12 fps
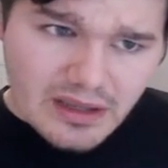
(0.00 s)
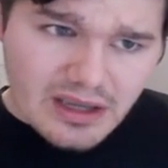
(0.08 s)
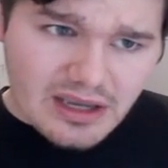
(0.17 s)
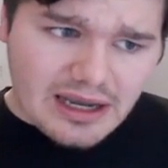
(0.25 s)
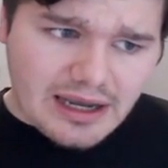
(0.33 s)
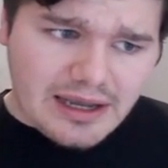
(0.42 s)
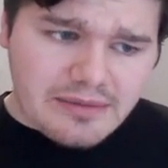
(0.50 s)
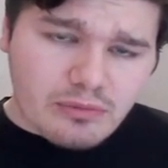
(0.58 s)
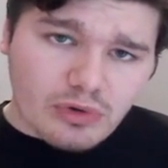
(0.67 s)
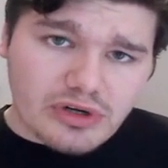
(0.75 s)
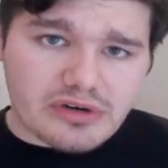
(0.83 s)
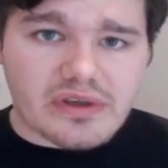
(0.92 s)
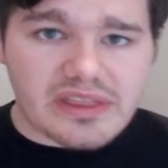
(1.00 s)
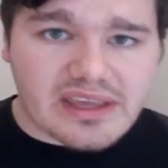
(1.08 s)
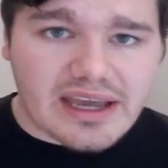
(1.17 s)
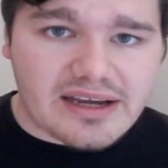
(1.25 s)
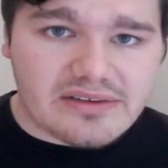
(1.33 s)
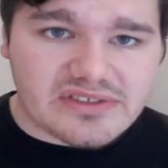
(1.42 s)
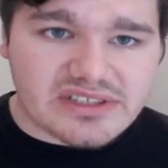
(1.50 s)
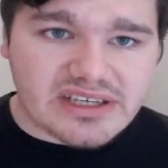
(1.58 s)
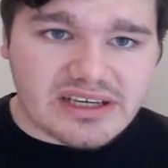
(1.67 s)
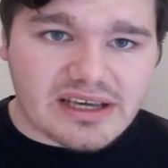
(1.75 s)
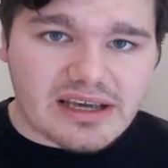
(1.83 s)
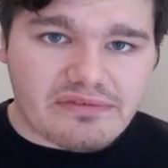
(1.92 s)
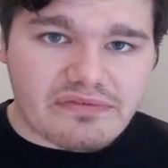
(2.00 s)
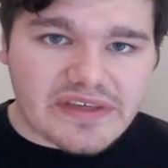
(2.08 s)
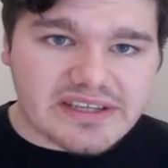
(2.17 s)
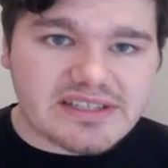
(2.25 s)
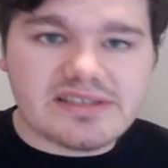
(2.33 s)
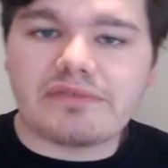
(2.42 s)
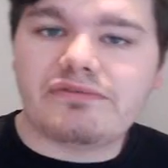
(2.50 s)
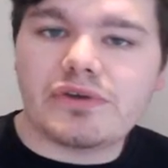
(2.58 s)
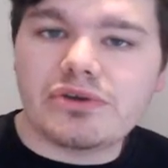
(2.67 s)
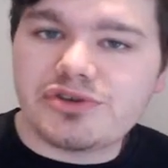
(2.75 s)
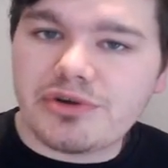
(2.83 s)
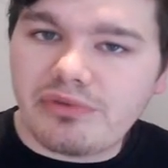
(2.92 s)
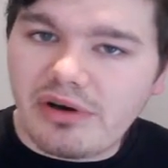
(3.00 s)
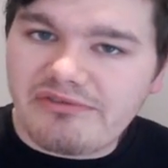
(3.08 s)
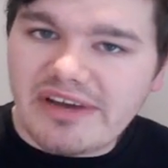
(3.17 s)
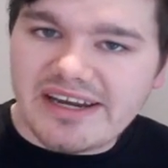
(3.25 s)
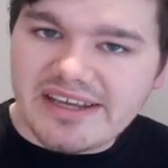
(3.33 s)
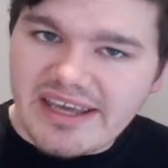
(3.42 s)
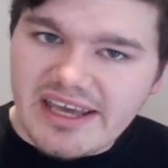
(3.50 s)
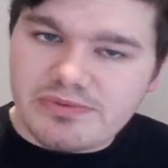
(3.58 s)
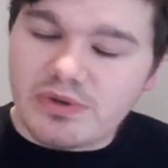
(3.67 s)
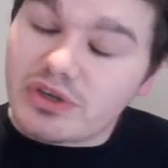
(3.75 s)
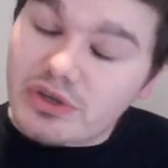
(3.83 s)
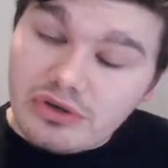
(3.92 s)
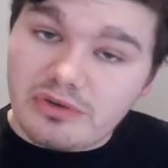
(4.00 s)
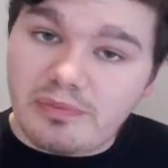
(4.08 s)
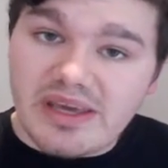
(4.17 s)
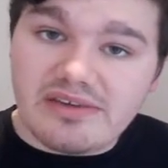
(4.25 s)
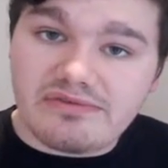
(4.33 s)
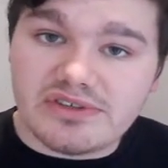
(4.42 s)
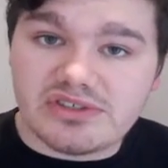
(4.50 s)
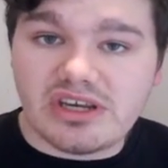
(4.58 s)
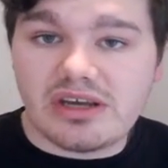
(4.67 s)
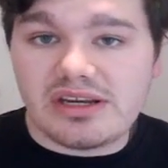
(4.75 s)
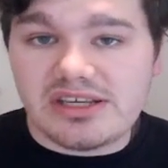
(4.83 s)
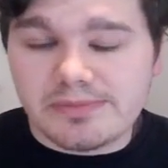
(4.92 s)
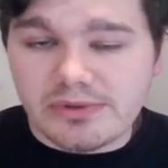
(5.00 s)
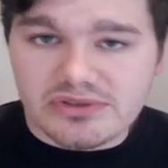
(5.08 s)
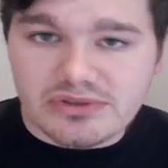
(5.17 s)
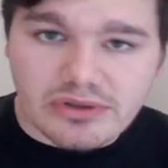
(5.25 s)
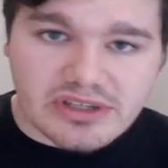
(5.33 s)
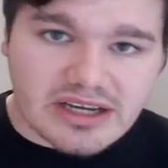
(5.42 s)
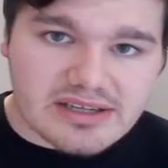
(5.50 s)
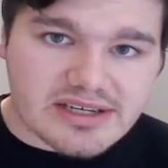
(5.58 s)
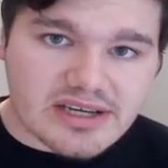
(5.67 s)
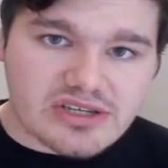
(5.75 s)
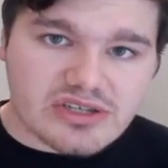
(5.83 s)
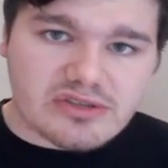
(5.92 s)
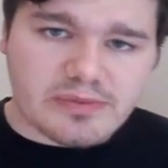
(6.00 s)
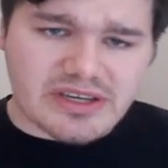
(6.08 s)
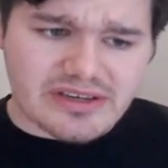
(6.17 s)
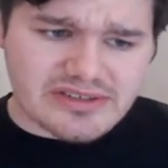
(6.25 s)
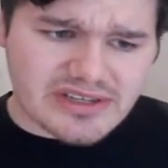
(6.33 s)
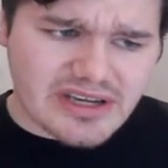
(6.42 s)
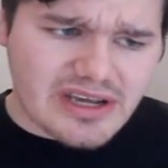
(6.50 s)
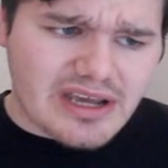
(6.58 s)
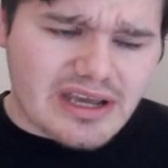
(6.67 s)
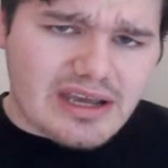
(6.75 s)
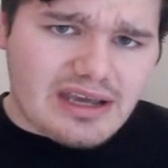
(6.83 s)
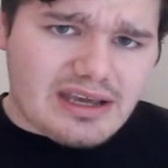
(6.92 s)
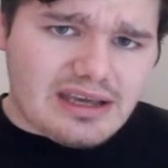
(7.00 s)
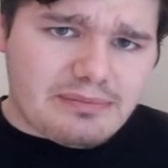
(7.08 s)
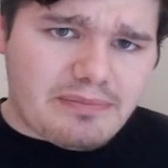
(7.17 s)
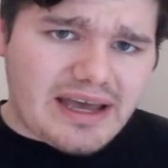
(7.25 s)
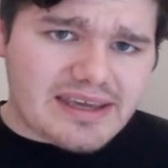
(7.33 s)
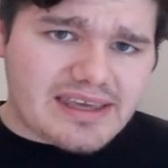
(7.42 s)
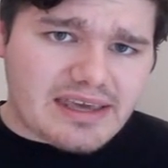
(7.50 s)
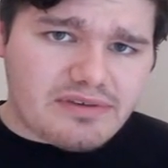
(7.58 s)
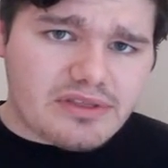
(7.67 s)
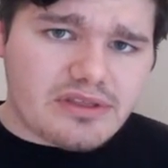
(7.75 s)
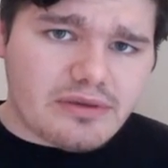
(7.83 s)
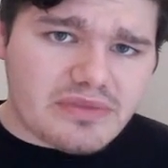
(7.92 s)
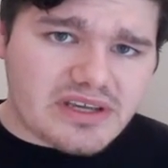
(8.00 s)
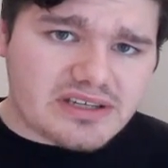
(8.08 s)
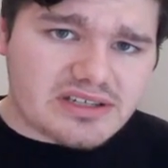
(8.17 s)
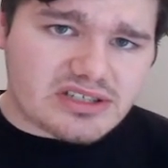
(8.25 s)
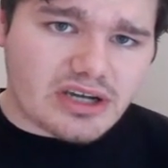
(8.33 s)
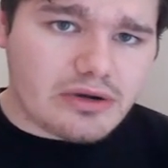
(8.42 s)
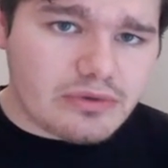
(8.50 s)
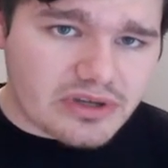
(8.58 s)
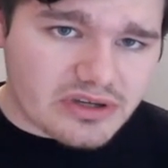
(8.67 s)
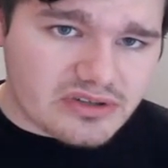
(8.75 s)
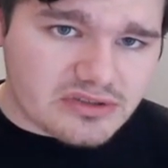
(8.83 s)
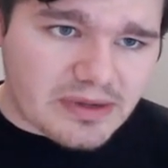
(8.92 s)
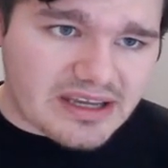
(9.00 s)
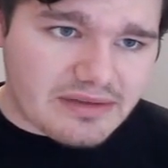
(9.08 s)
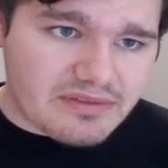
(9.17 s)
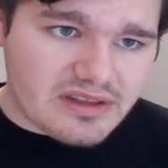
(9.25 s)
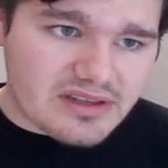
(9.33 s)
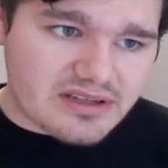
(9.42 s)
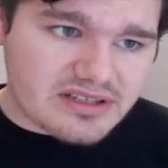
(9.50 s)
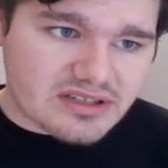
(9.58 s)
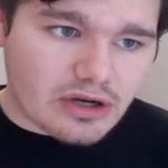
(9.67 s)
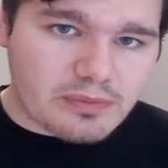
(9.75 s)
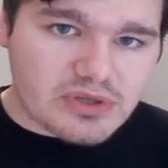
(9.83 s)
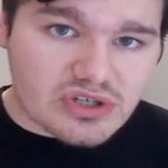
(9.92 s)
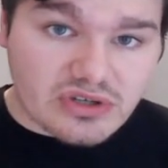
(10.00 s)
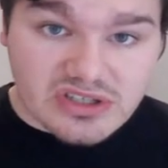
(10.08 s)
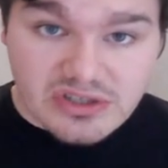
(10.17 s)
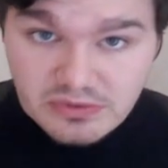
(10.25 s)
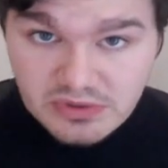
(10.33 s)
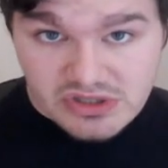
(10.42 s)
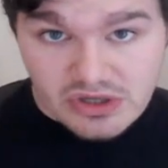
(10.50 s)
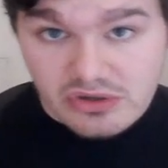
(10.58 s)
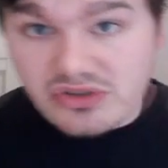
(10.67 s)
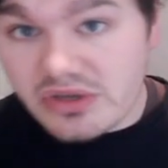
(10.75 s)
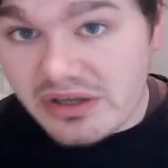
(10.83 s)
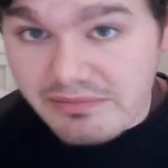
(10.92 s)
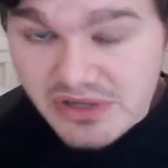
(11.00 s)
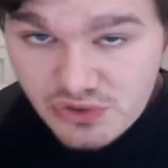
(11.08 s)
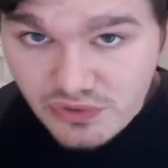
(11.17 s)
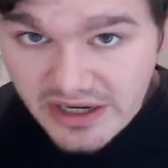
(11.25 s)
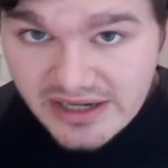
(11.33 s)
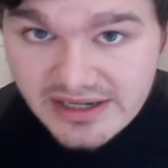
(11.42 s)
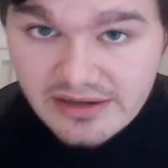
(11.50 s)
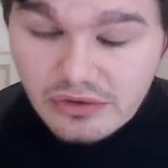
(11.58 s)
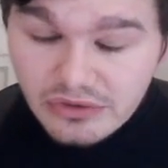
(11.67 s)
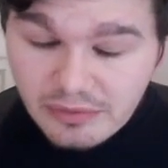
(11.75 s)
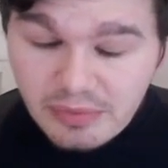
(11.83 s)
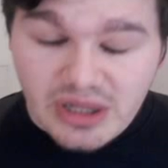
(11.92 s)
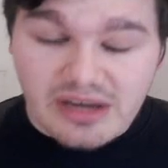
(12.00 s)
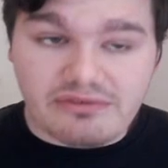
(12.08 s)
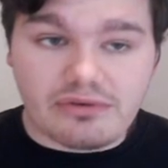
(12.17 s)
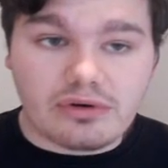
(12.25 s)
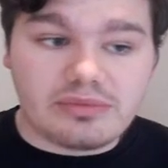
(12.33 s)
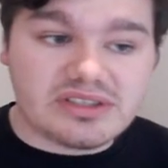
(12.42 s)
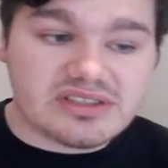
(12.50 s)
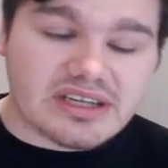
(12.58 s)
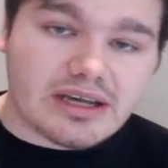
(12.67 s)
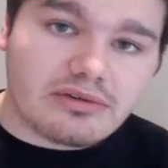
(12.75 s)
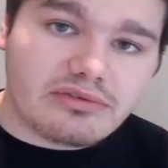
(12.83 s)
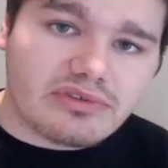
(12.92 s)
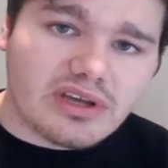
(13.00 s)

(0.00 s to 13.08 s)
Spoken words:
I'm wondering kind of see if this is the future of what fan engagement could be for certain esports organisations, because by giving them these tokens, by giving them these opportunities, which also can be traded on the platform itself,